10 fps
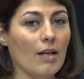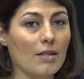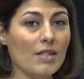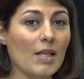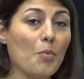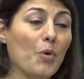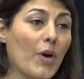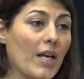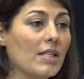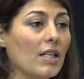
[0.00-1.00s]

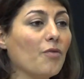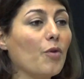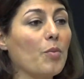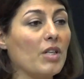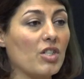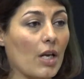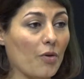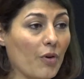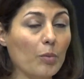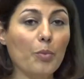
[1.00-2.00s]
separated from the
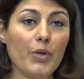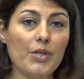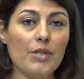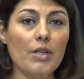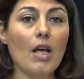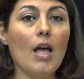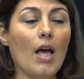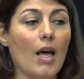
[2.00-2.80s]
general prison,